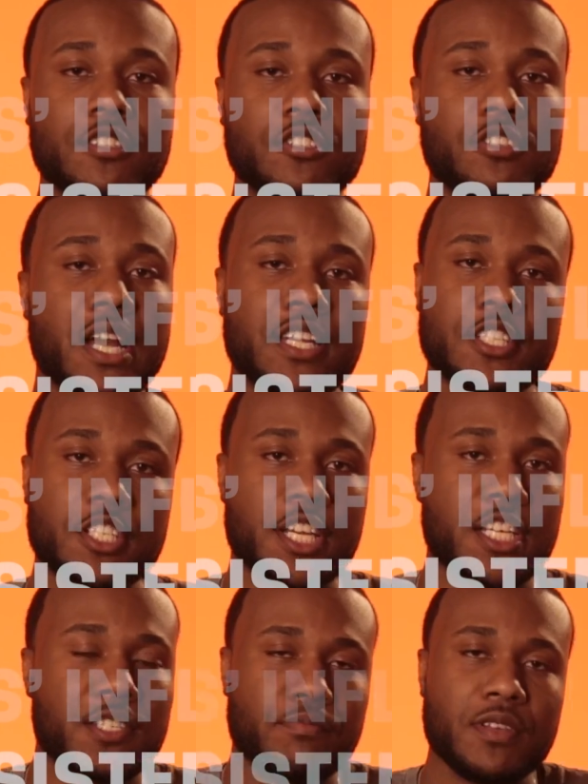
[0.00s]
and just trying to
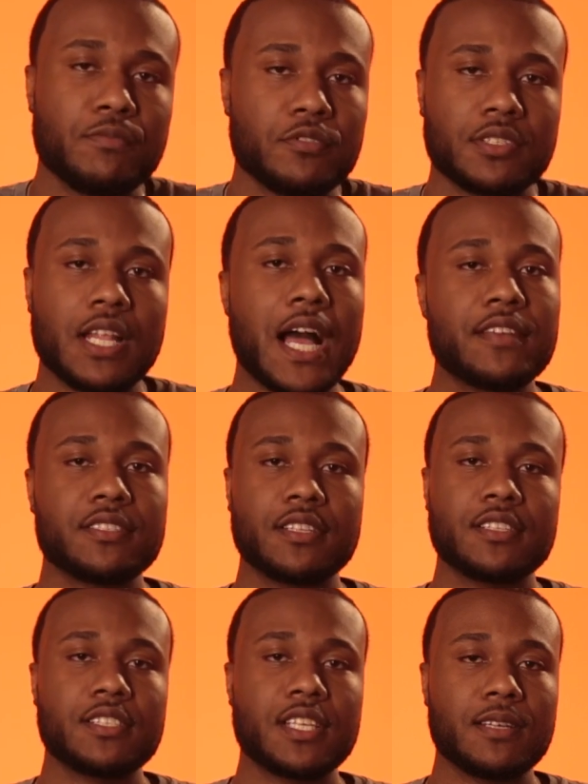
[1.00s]
change people's lives at
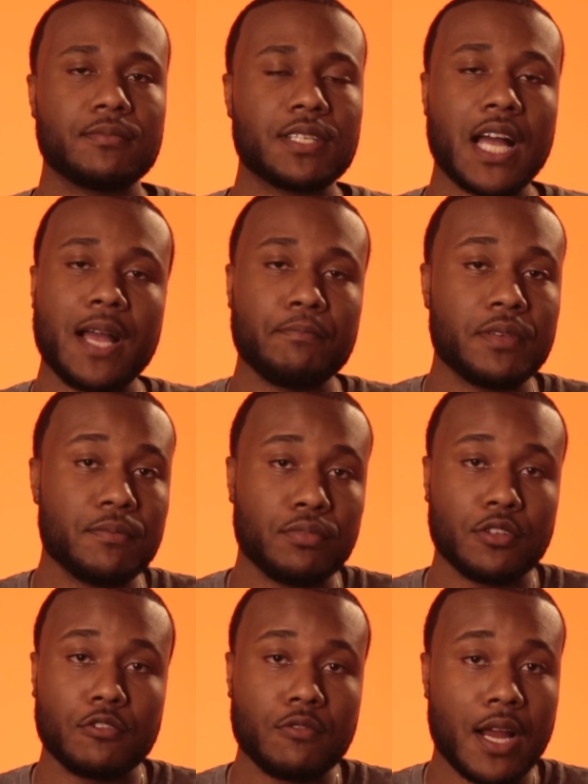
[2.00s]
the same time,
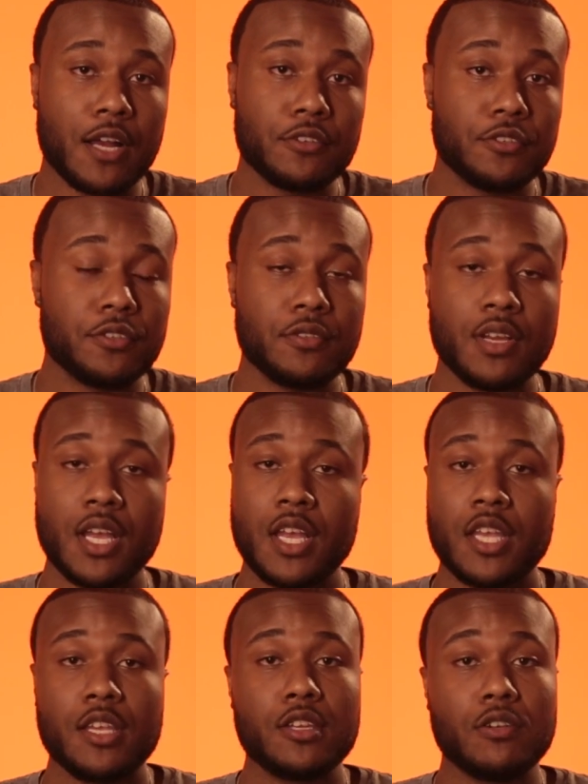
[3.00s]
people around you,
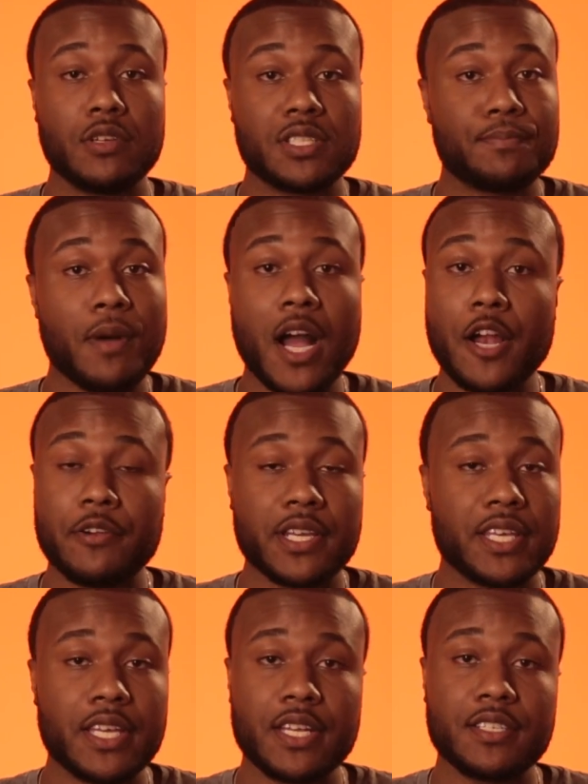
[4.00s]
you know,
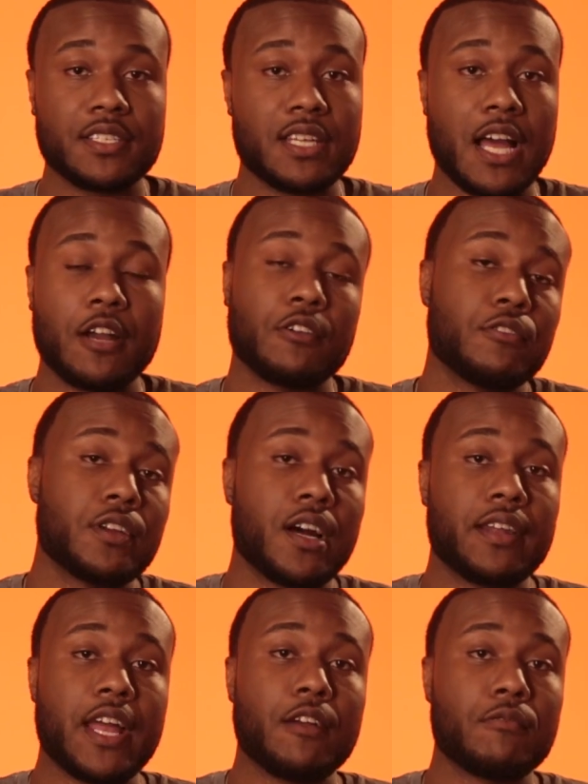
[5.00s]
inspiring kids to not go
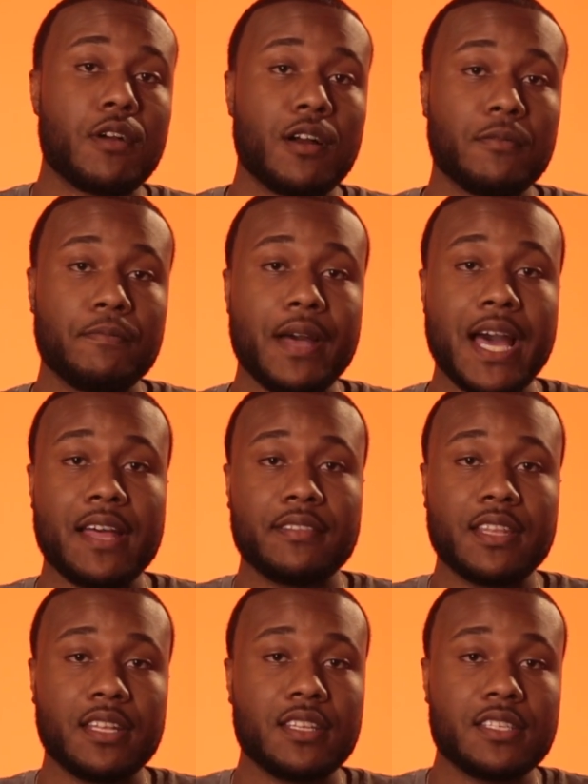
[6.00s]
down that wrong
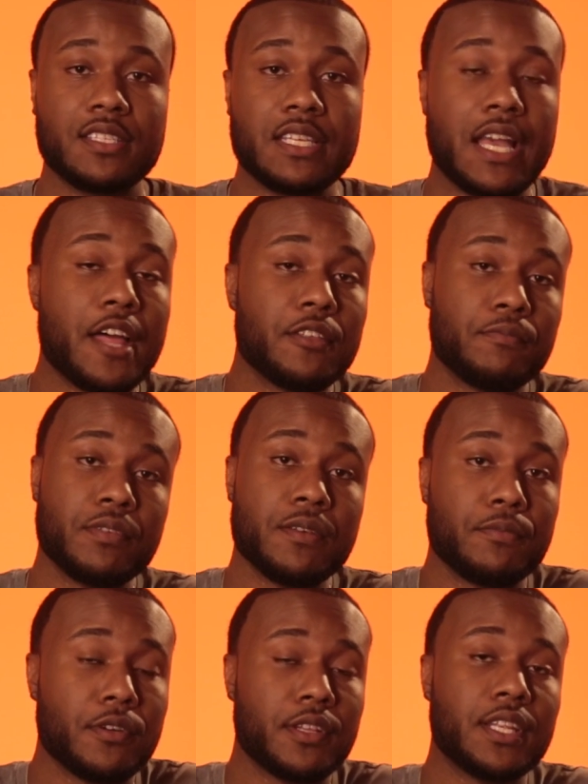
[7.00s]
path that they see other
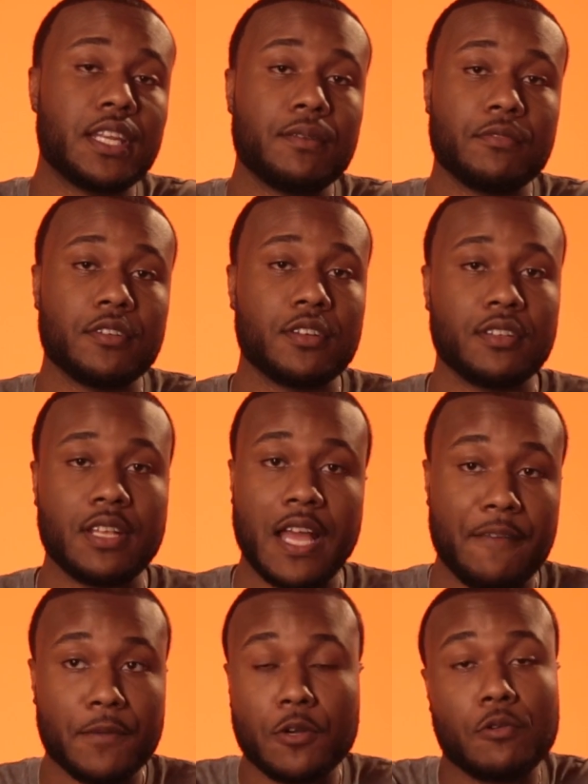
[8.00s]
people in the neighborhood
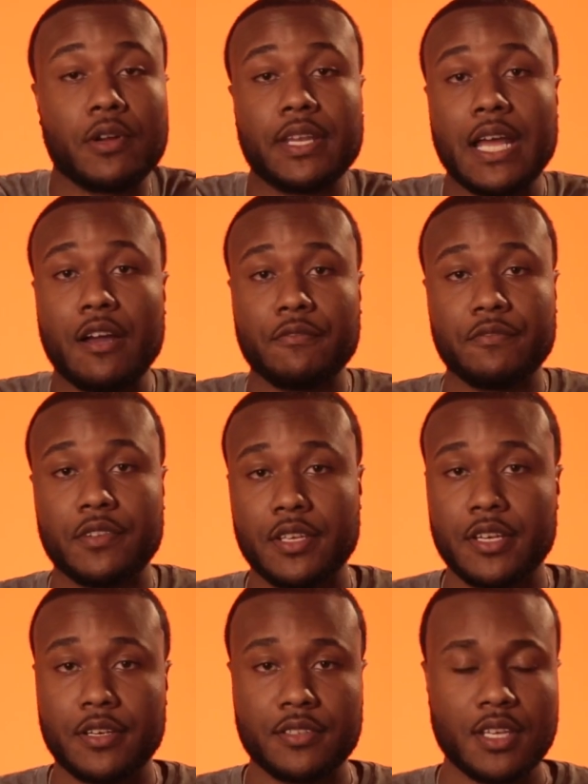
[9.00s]
have been going down for
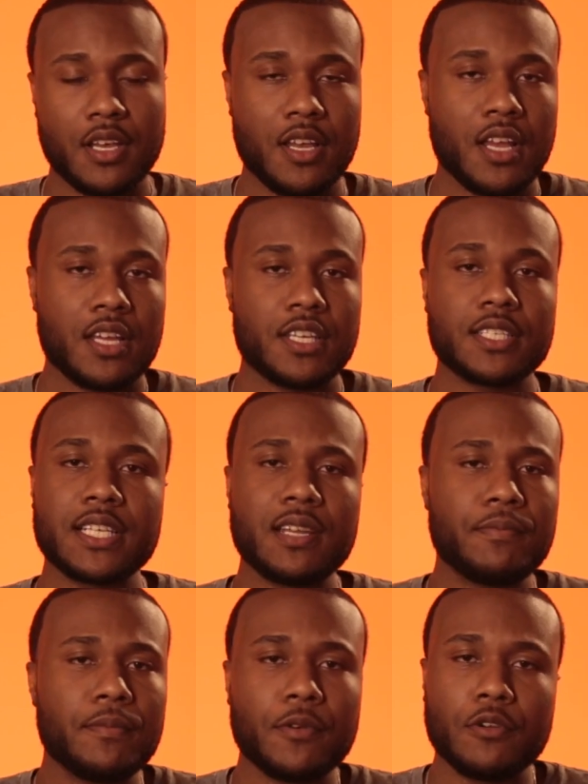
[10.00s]
years. Just
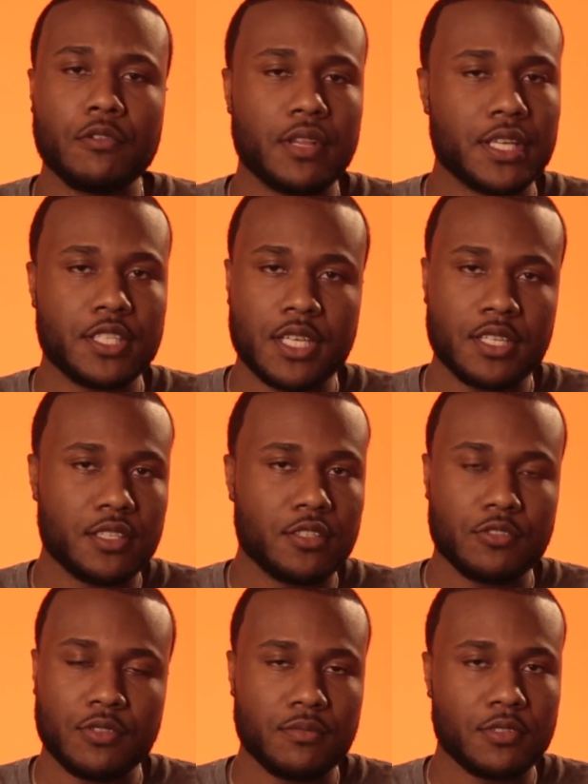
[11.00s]
letting people know that chasing
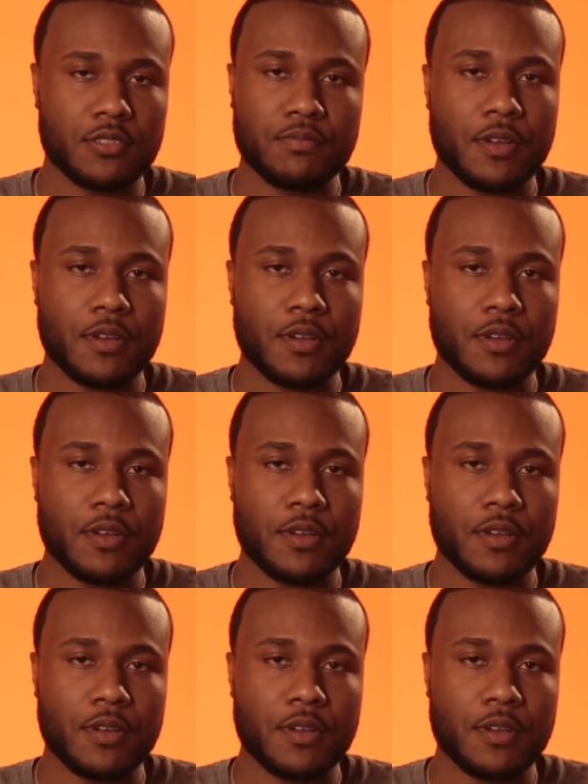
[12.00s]
dreams